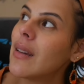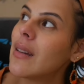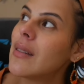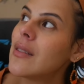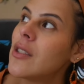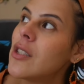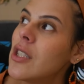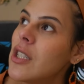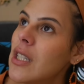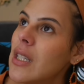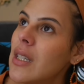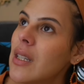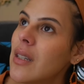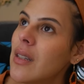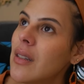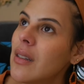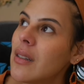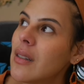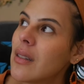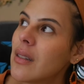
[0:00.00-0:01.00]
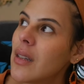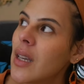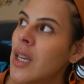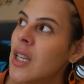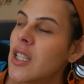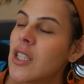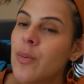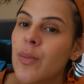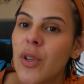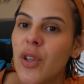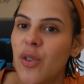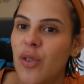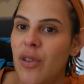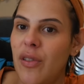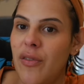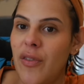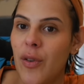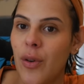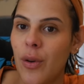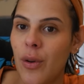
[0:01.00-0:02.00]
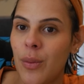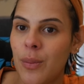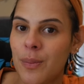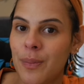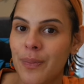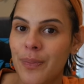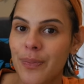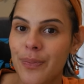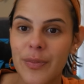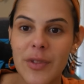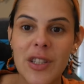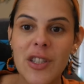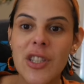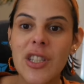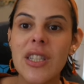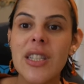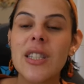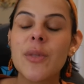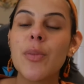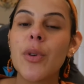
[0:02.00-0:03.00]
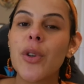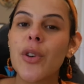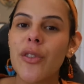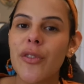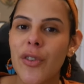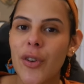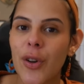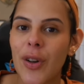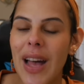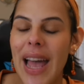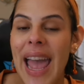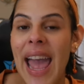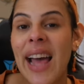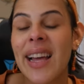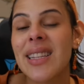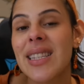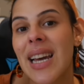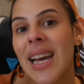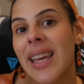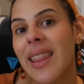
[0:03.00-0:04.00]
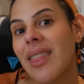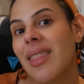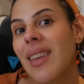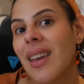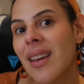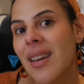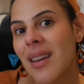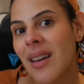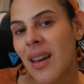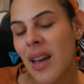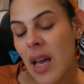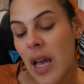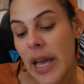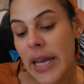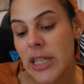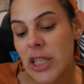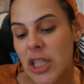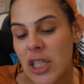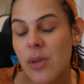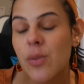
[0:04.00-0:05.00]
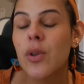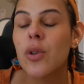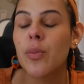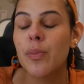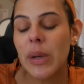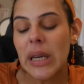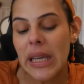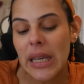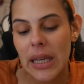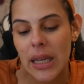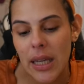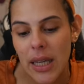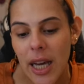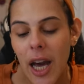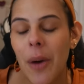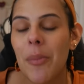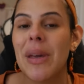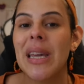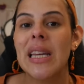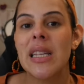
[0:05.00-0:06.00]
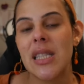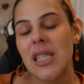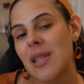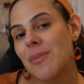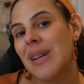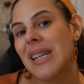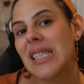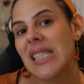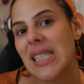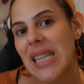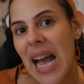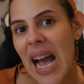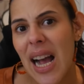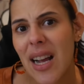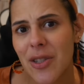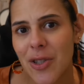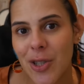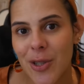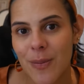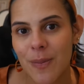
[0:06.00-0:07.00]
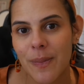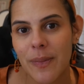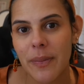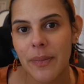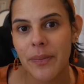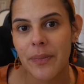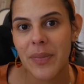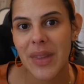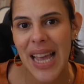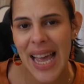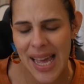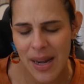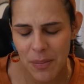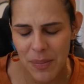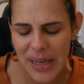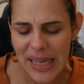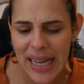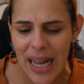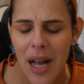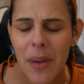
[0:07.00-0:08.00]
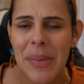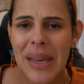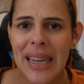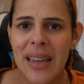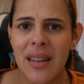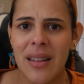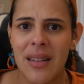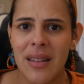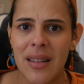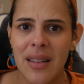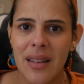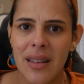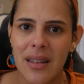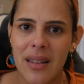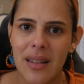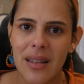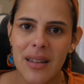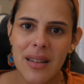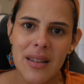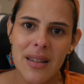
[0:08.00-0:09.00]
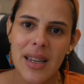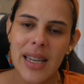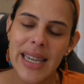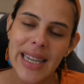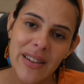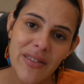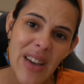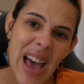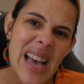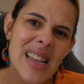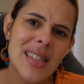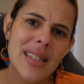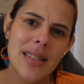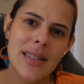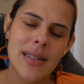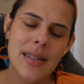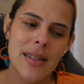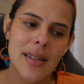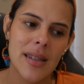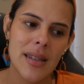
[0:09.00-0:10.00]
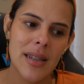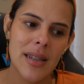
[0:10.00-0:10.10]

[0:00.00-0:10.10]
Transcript: she is beautiful. She is beautiful. And I think she will be coming into my stash and becoming a vest.